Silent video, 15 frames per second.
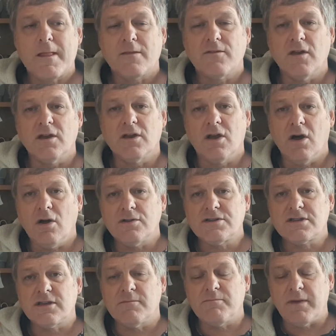that God's
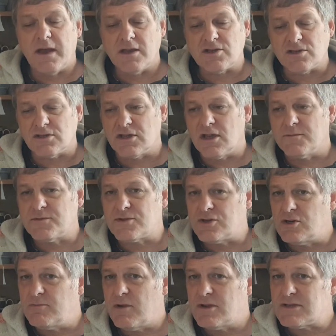compassion comes
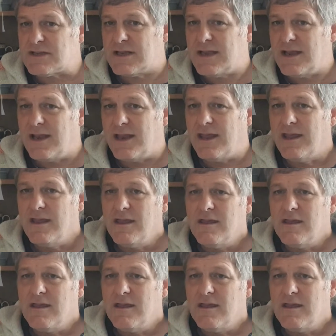through most clearly